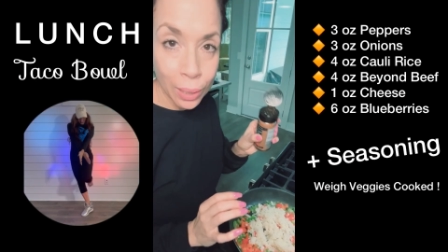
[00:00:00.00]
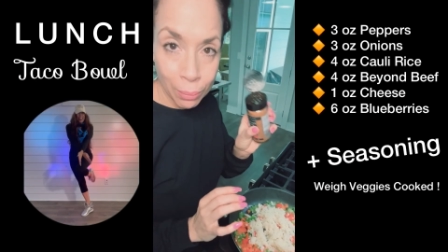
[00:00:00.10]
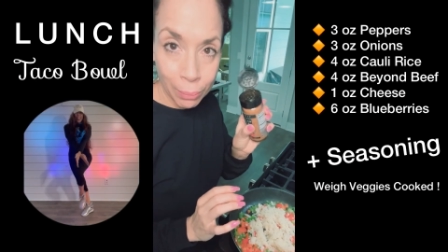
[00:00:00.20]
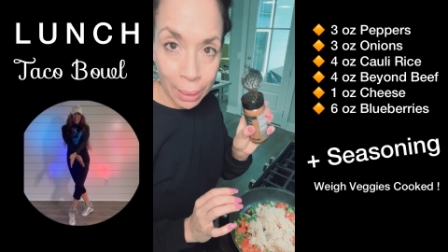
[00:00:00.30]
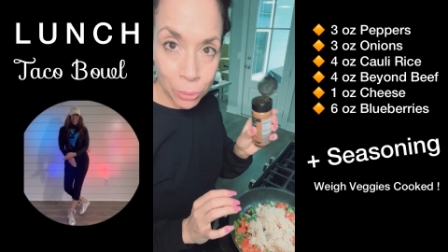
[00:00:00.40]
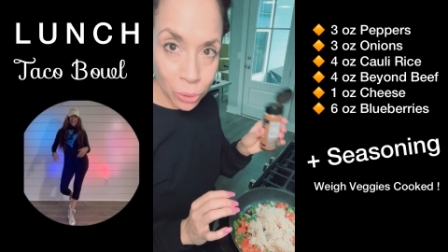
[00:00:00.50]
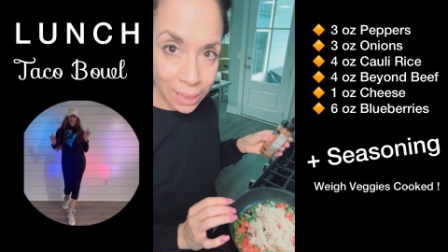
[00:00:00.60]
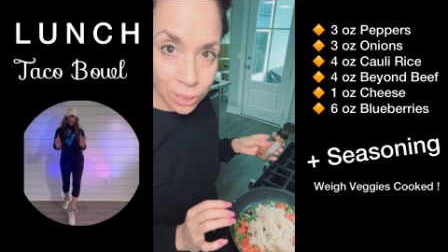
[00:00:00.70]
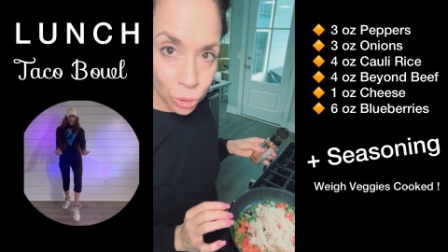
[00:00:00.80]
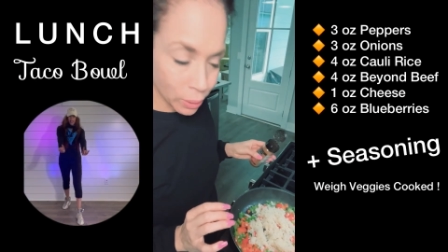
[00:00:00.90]
Mama, let's
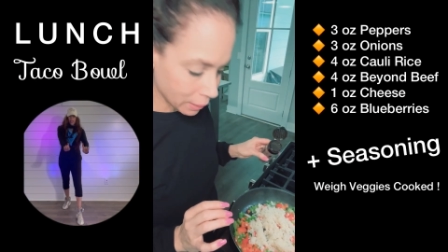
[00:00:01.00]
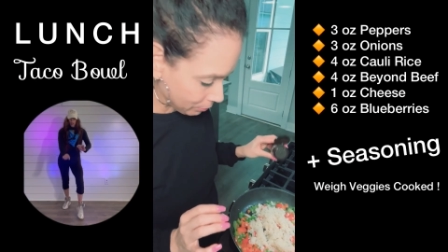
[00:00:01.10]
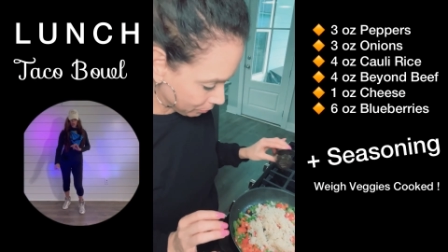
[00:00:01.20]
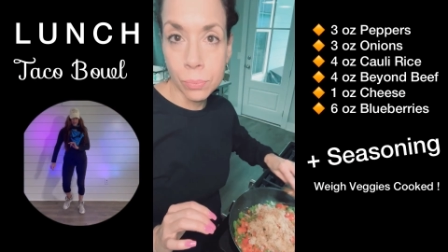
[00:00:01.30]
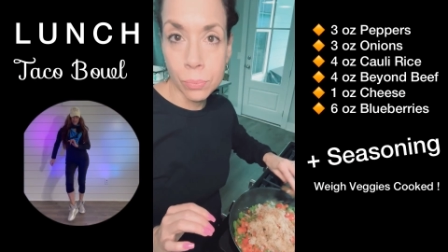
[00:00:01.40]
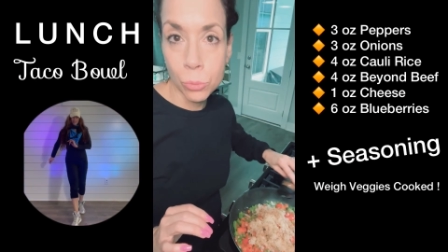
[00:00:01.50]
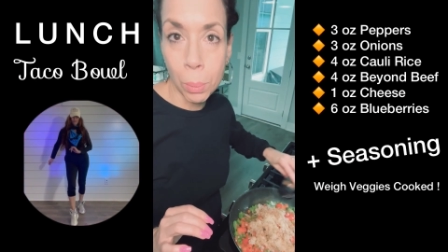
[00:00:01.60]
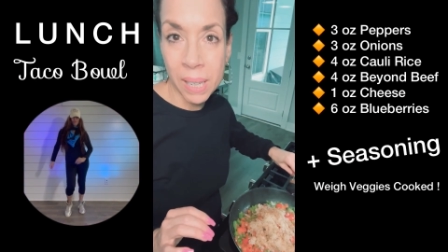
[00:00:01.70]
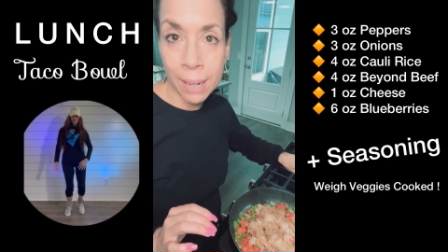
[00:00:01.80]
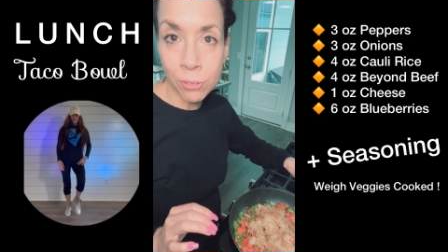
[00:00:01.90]
do it. Repeat
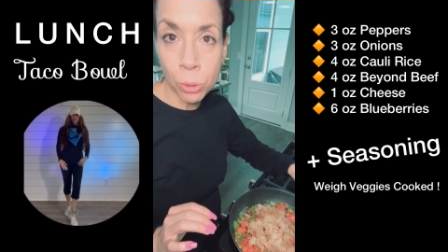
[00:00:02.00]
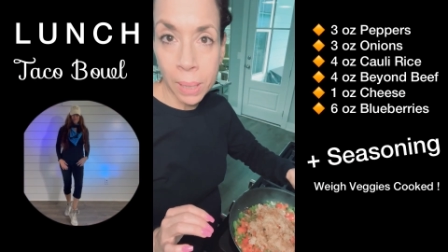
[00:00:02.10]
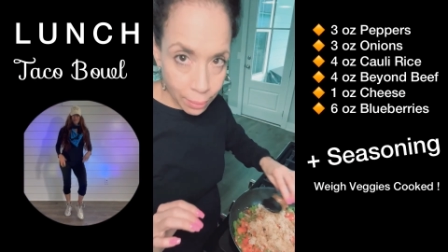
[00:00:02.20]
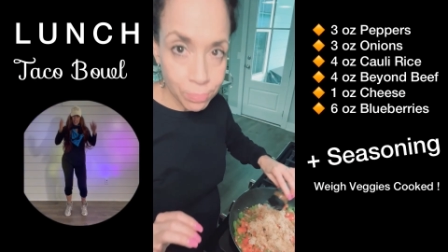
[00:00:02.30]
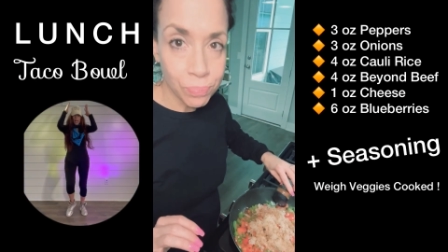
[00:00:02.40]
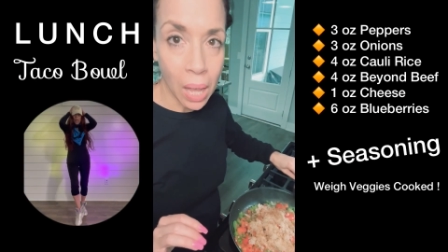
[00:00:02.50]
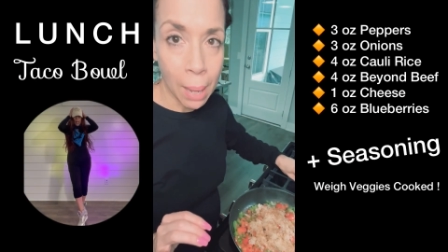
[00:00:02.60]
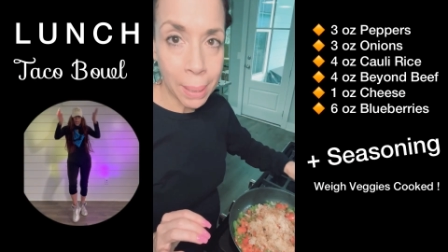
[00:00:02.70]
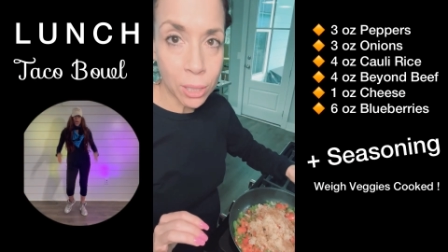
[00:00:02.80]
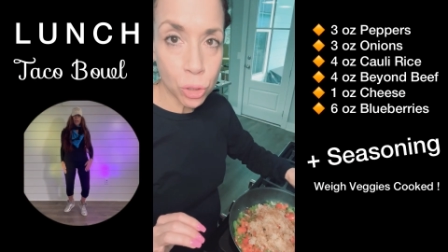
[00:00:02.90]
after me. I'm
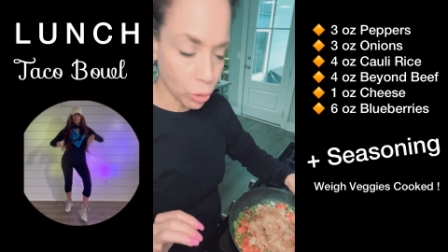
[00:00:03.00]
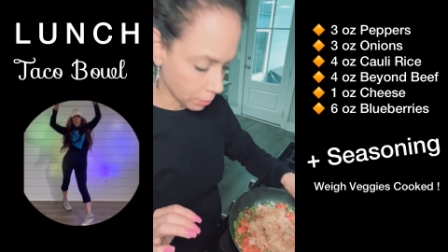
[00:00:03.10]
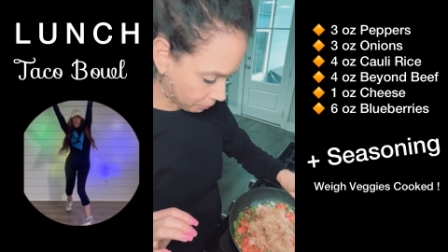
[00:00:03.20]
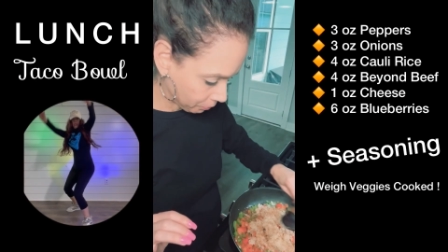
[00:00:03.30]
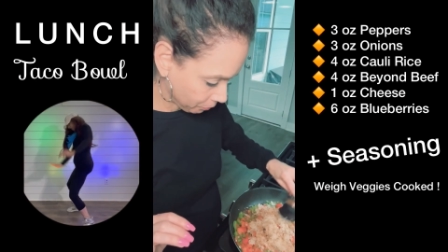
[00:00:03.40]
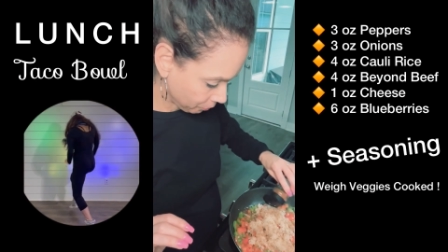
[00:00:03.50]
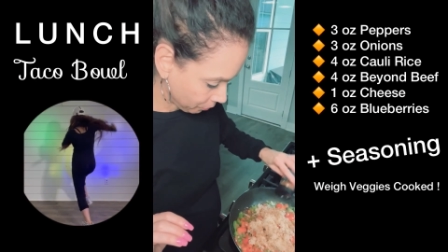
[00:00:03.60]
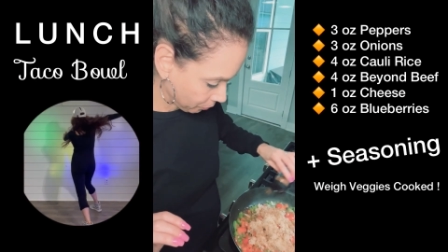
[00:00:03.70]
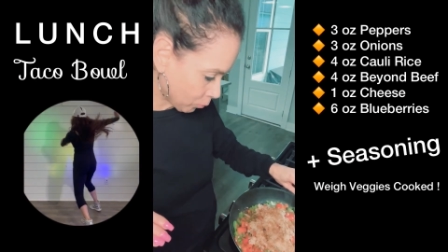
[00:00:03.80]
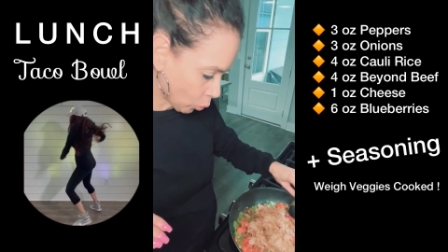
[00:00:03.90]
extra.
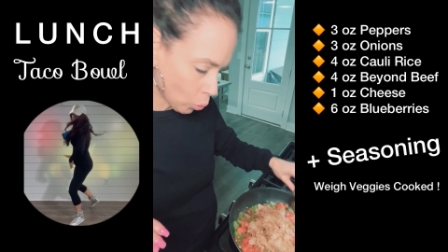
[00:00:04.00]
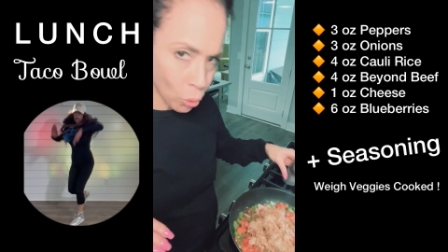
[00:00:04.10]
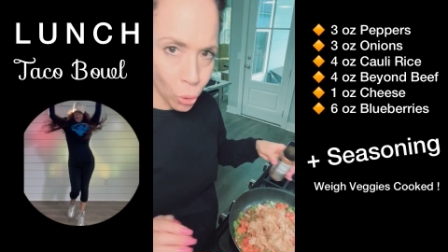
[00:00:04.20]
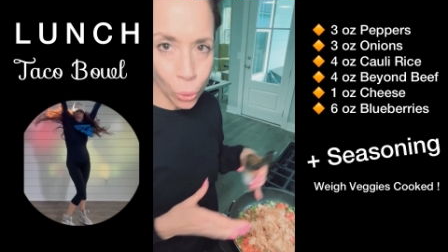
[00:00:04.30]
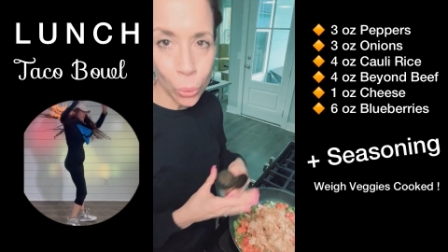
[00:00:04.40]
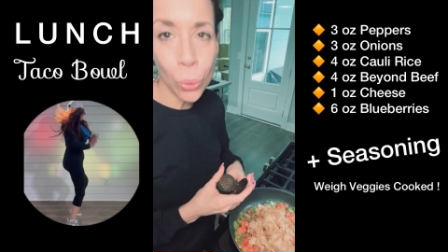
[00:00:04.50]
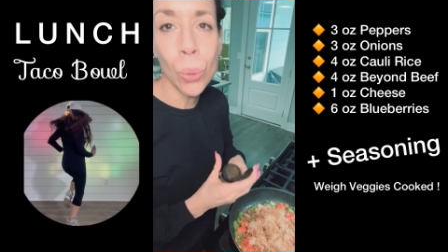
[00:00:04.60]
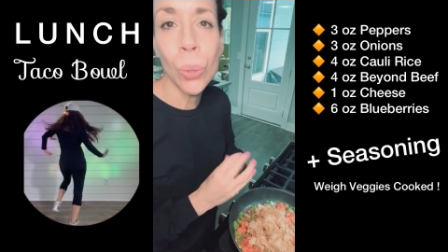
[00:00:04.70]
Ooh.